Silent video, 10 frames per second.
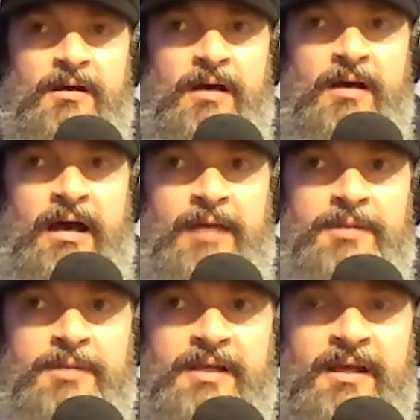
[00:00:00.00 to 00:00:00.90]
I
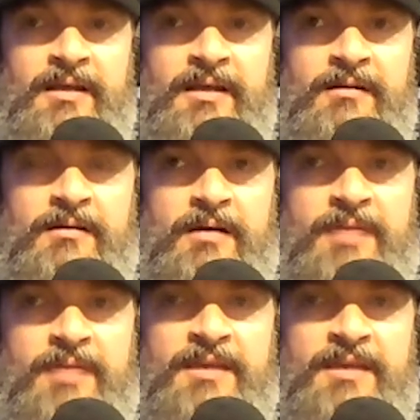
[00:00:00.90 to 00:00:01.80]
began. I
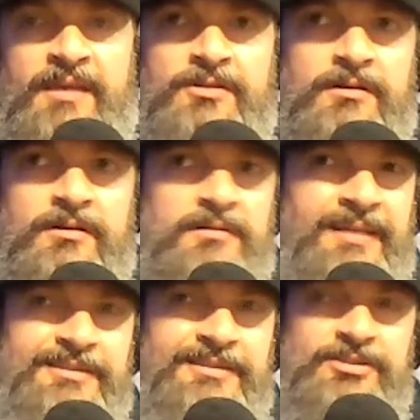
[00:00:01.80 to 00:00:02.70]
think I took like a
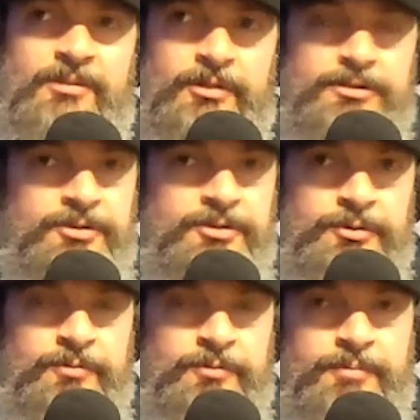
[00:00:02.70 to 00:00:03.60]
summer or two
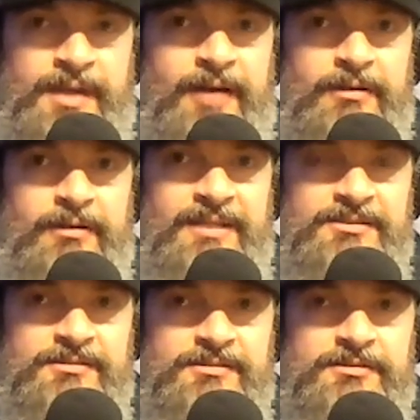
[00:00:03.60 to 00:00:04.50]
piano
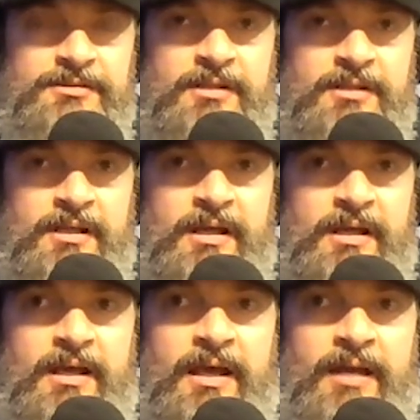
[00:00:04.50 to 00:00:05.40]
lessons,
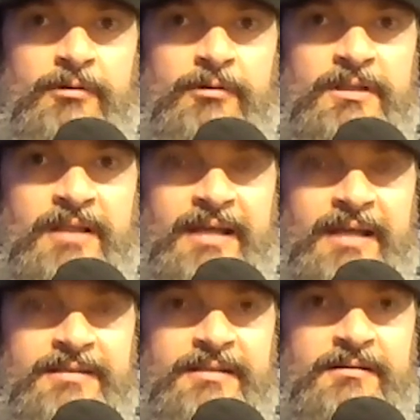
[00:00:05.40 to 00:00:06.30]
and I really liked
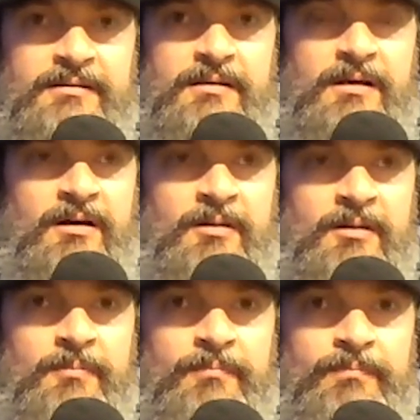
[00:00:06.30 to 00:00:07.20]
it.
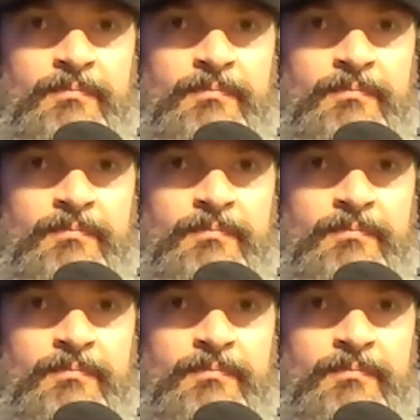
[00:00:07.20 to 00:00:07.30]
Um,